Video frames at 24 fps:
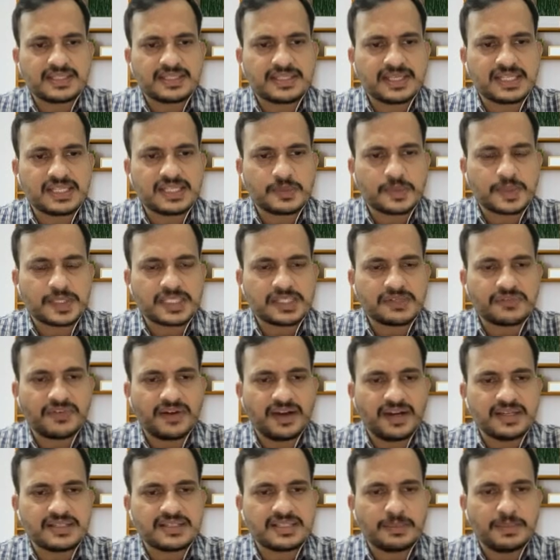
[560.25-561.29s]

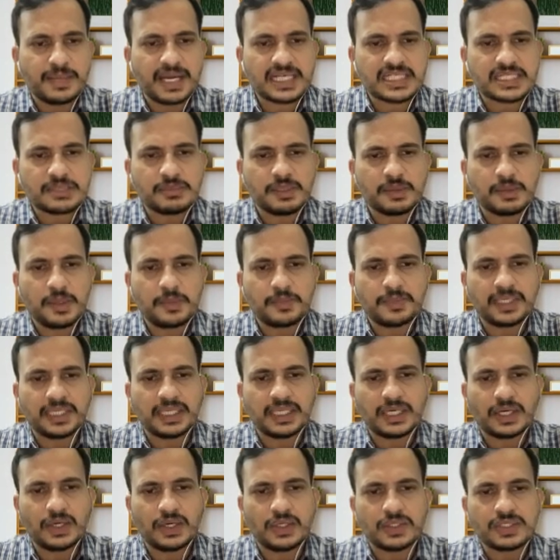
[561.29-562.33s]
specifies the maximum
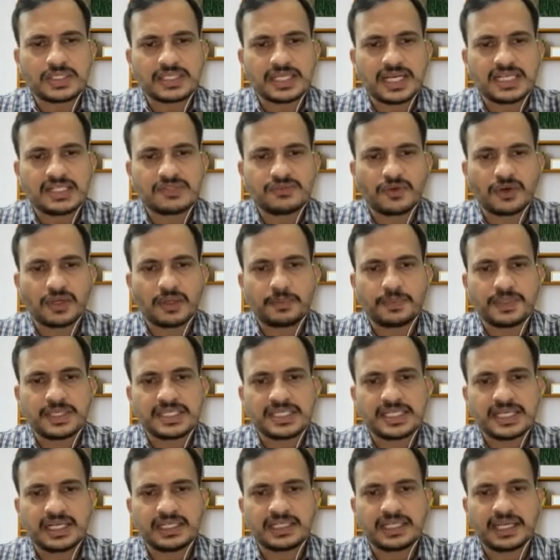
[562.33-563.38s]
amplicon size for a
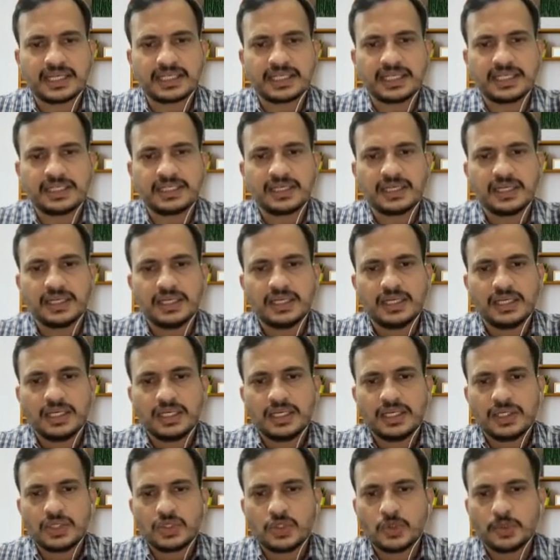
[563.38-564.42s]
PCR target
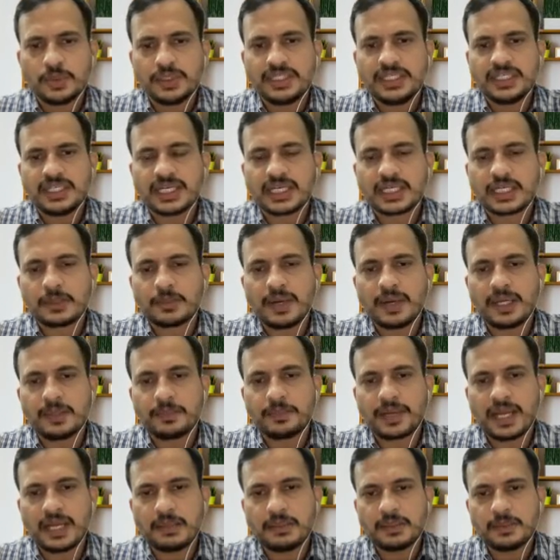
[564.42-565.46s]
to be detected by
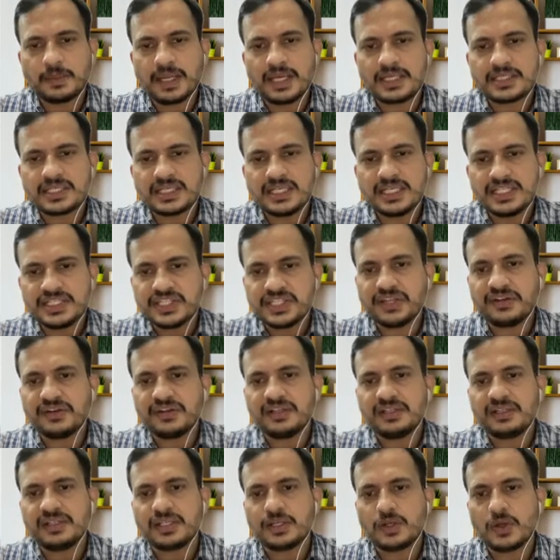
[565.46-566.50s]
primer blast. In
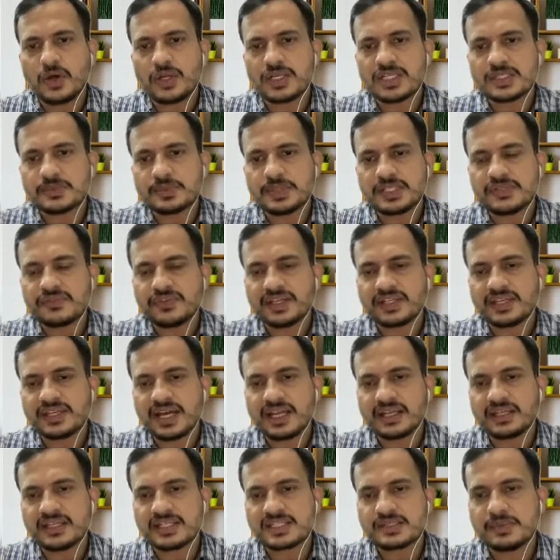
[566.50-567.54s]
general, the non-specific
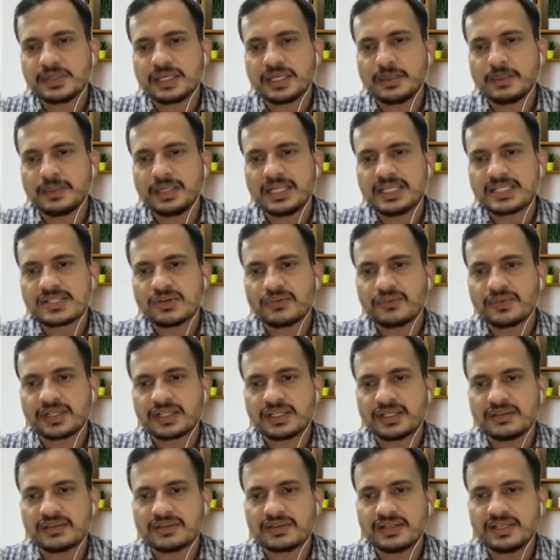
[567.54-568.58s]
targets become less of a
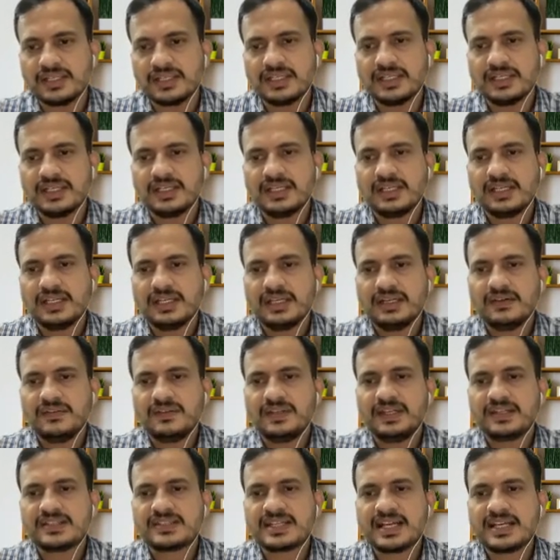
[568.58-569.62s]
concern if
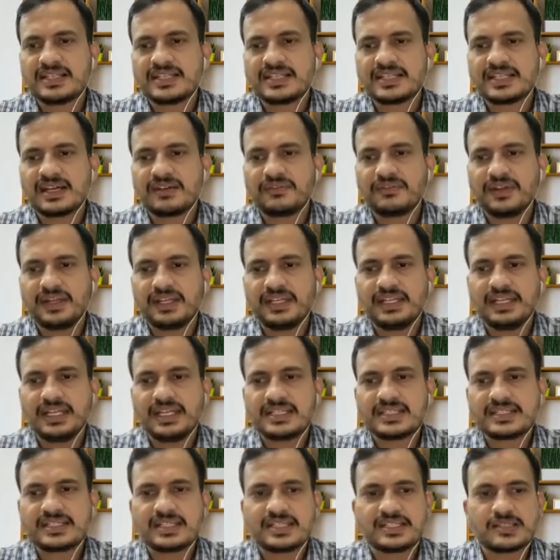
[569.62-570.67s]
their sizes are very
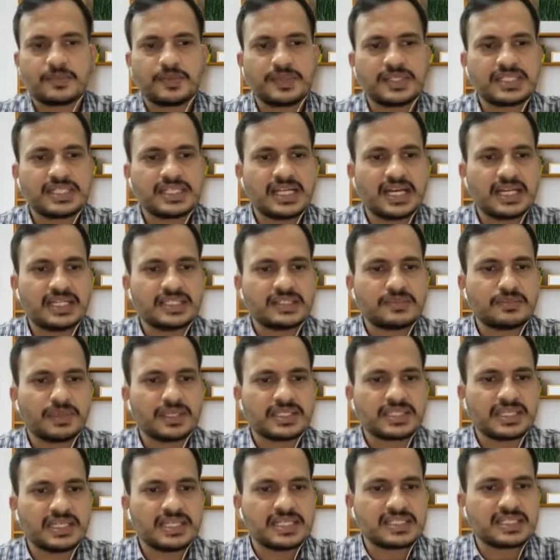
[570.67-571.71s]
less, since PCR is
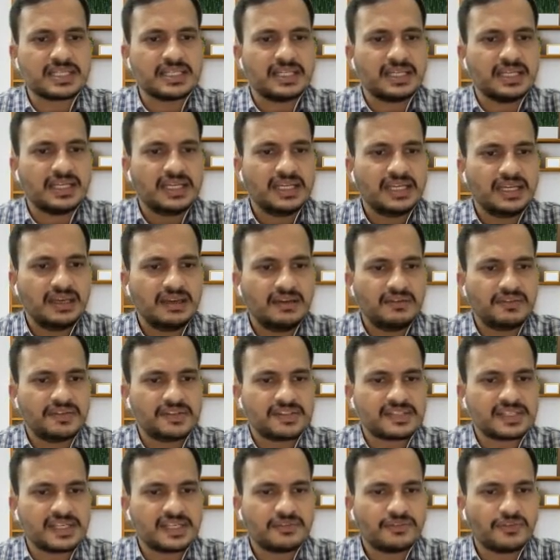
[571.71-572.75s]
much less
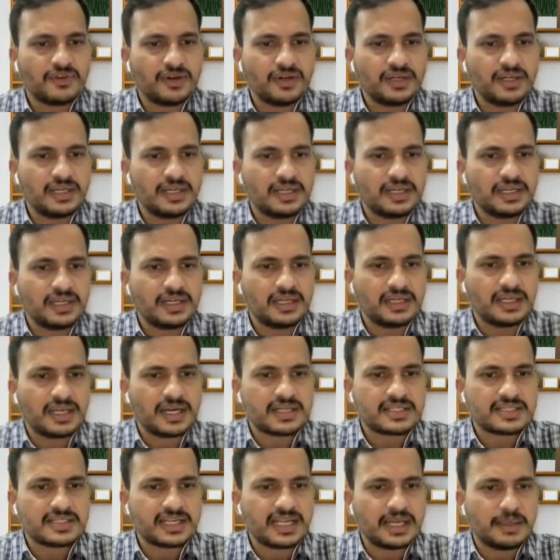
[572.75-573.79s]
efficient for
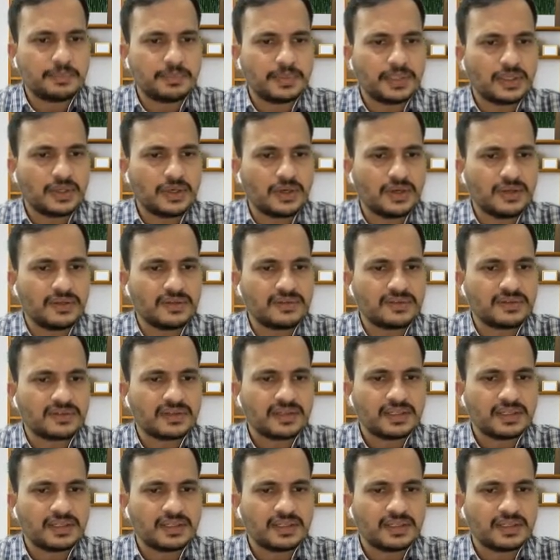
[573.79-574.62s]
larger amplicons.